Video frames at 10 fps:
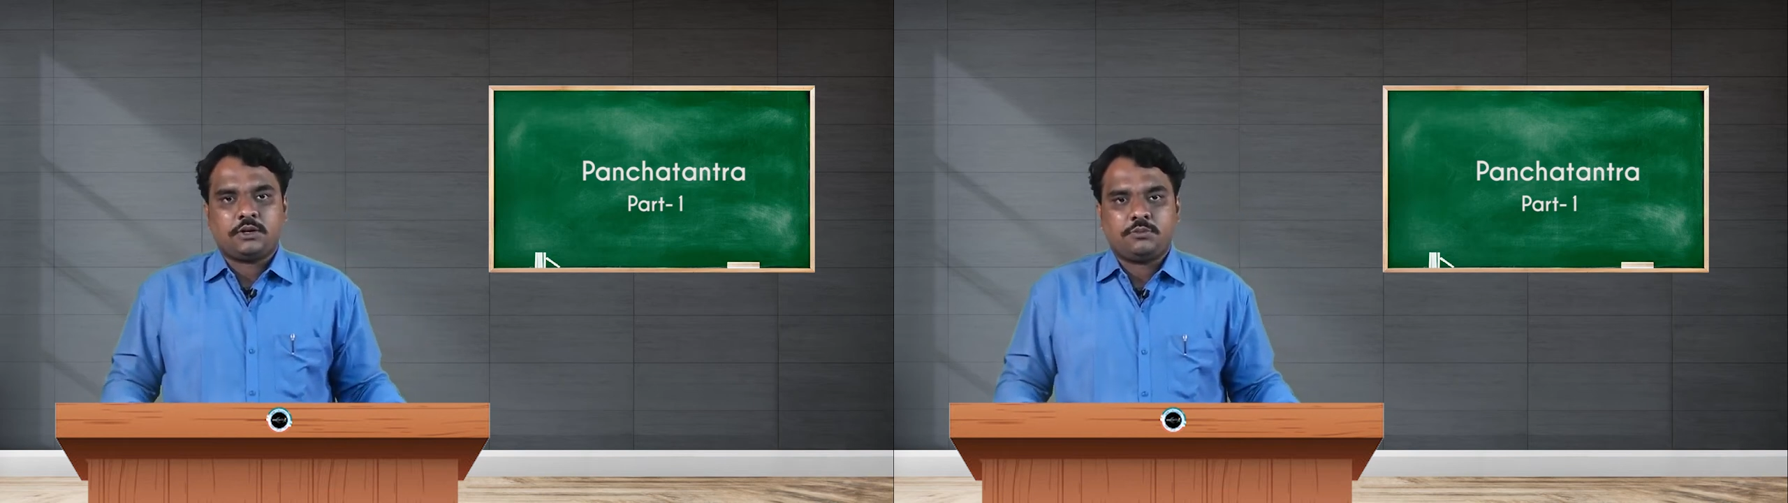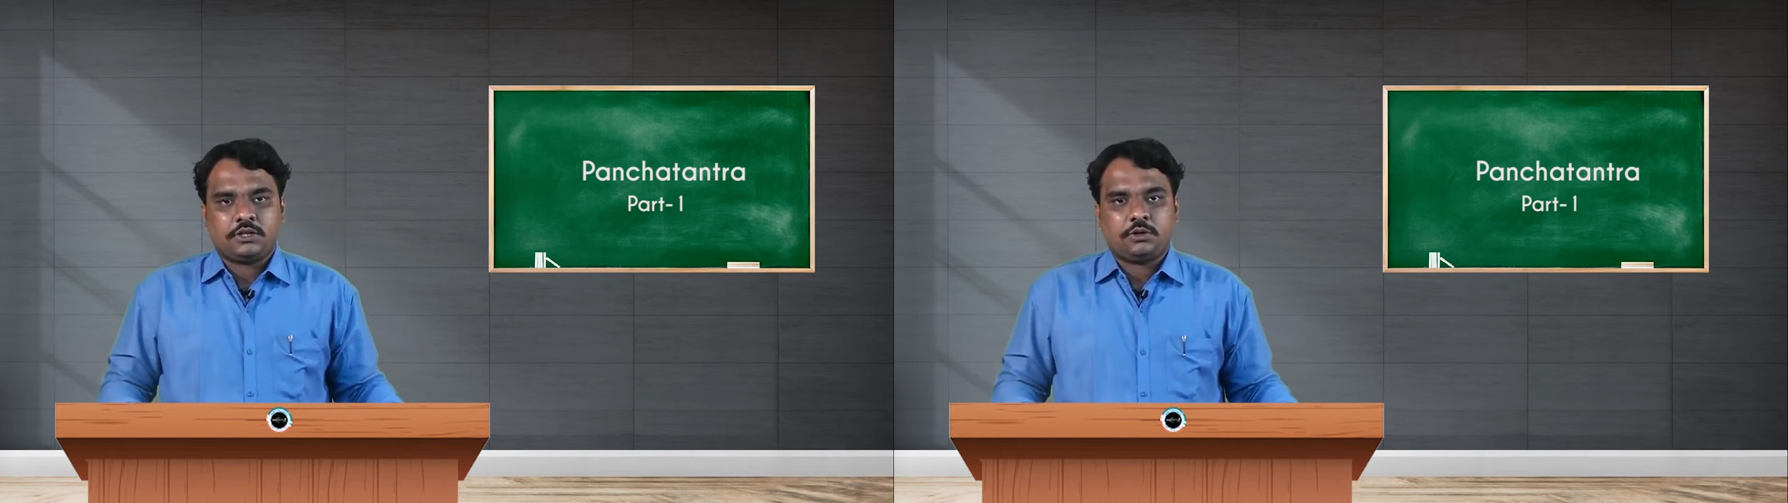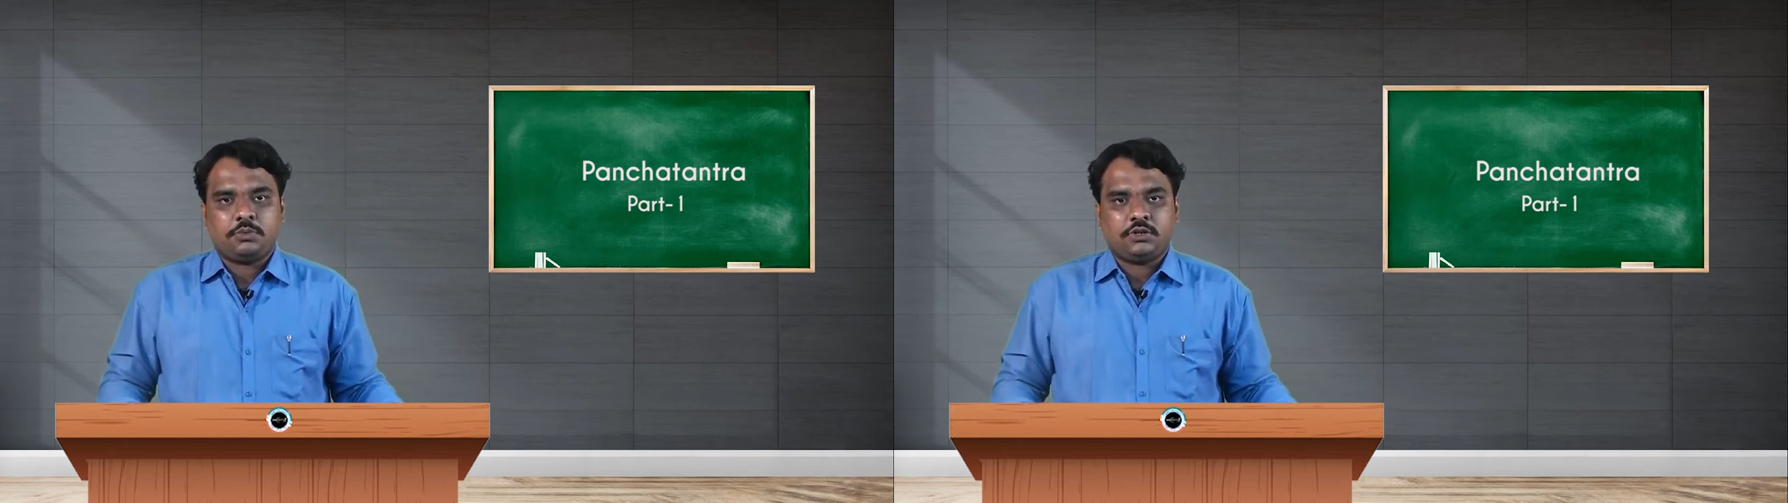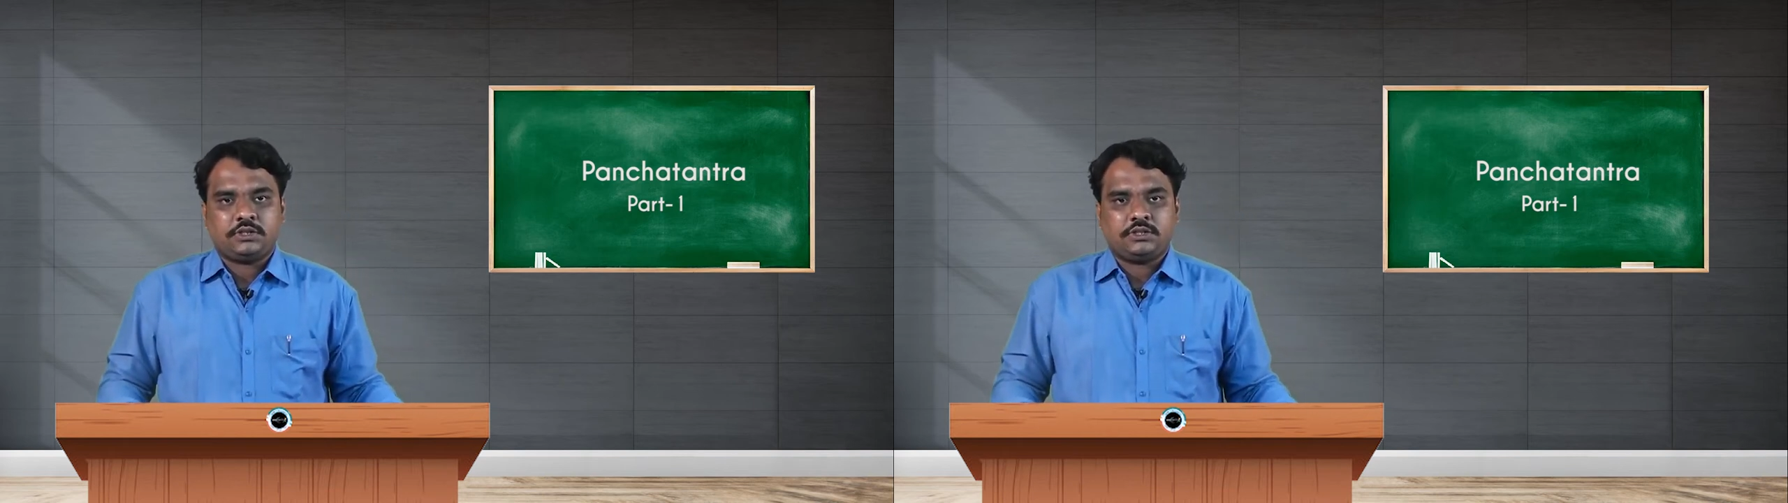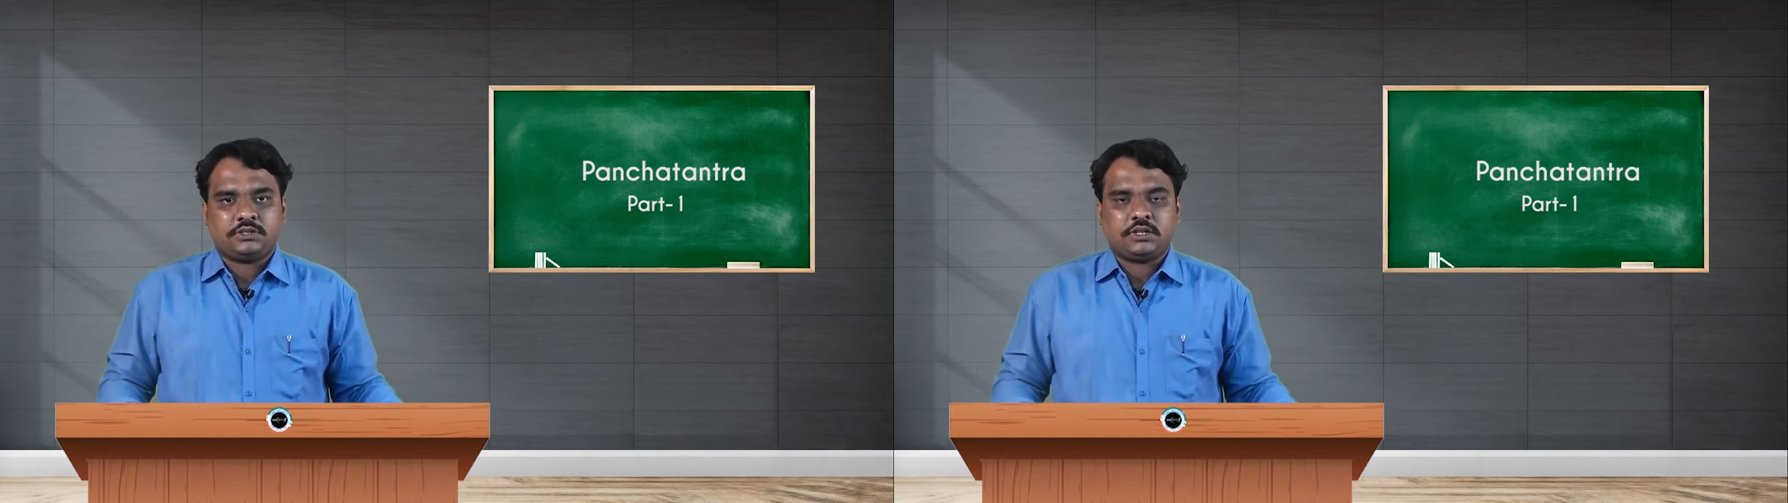and
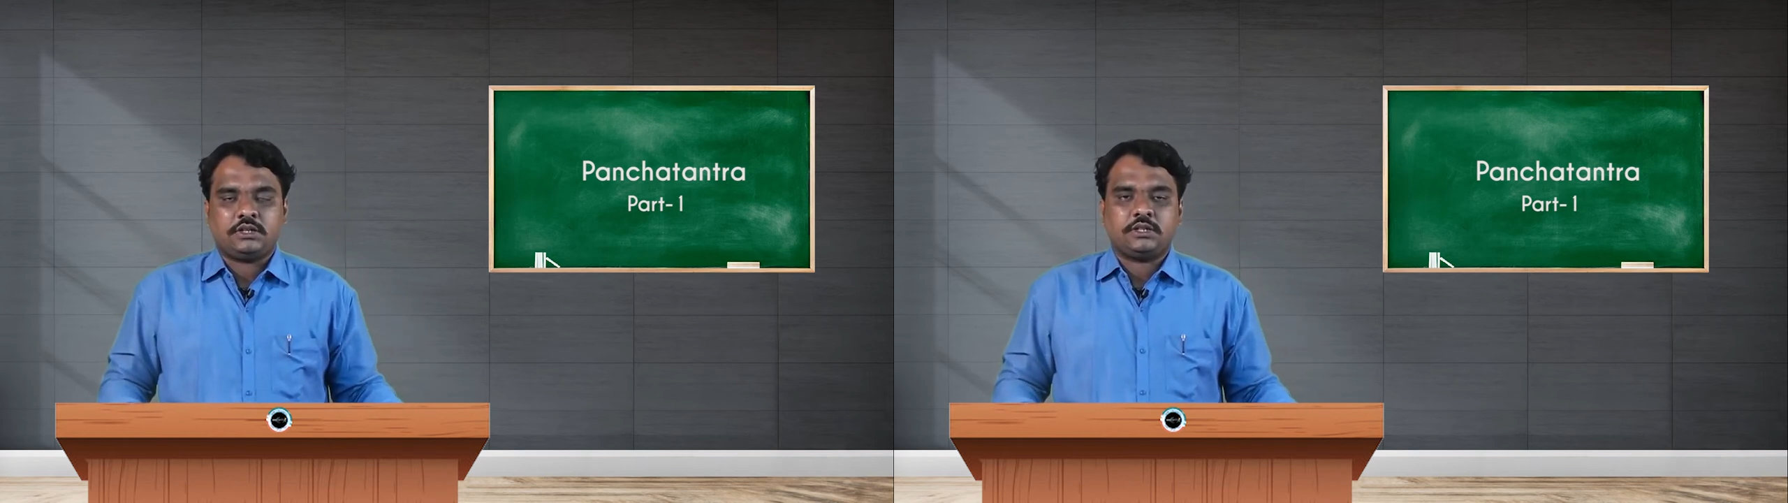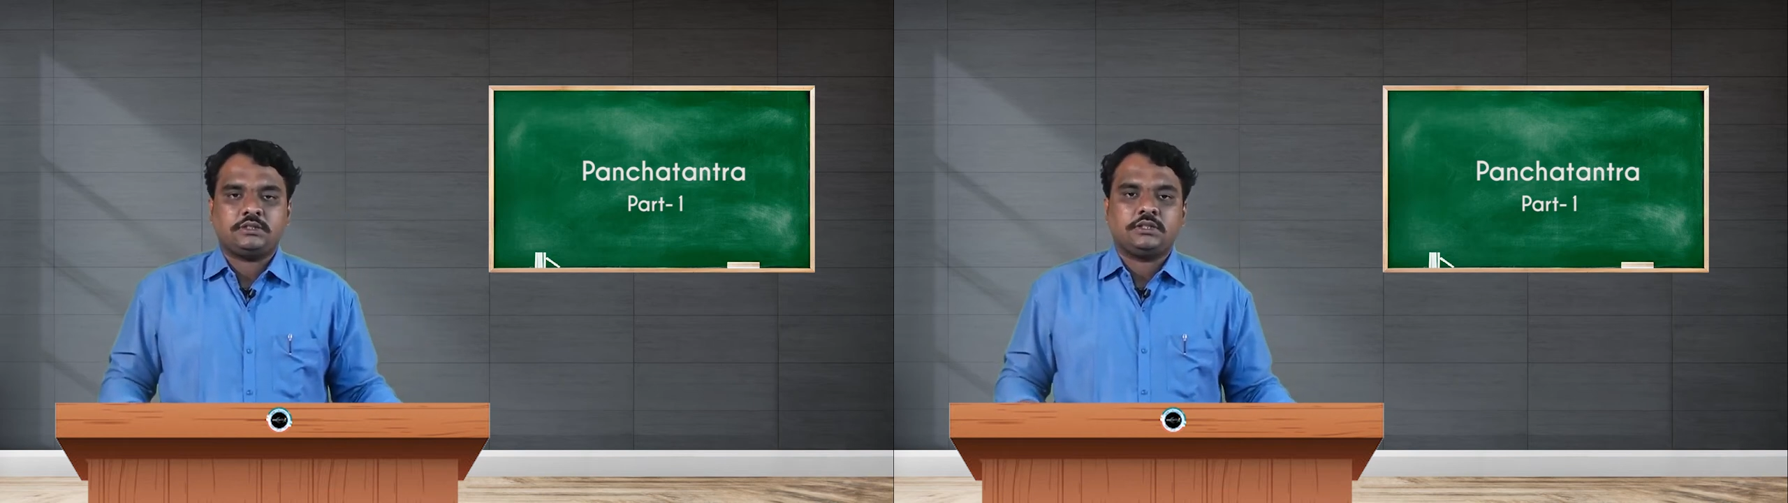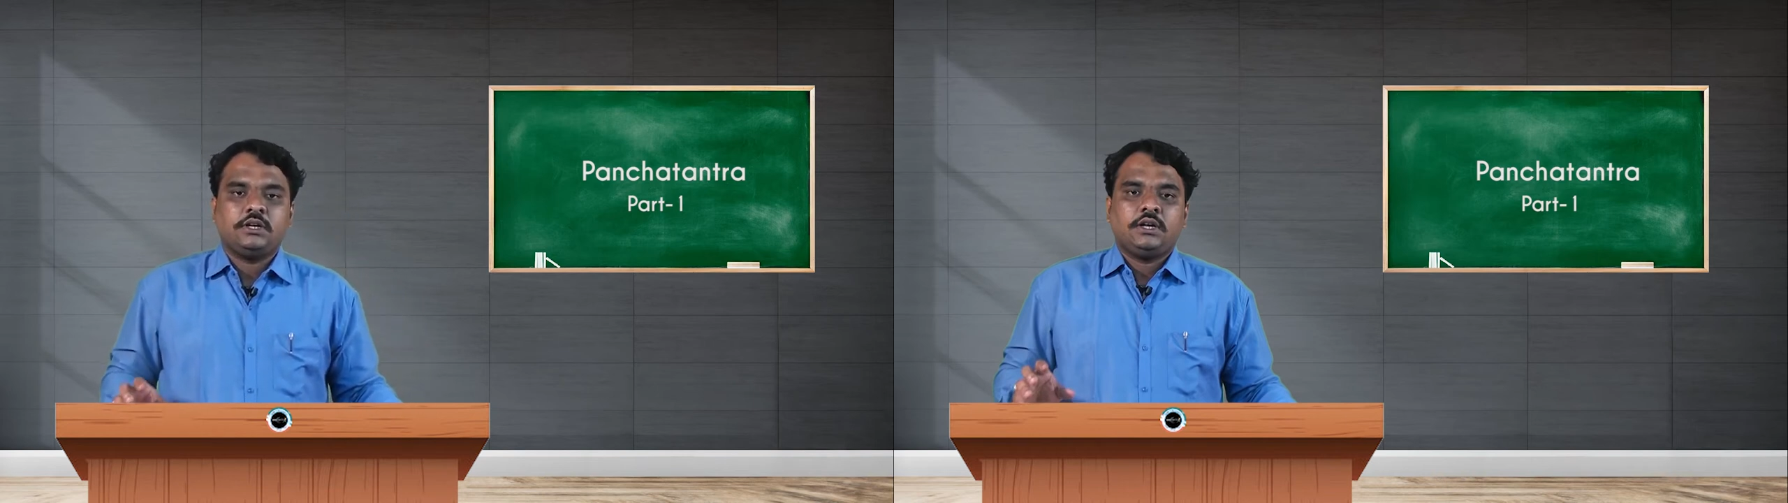metabolic disorders,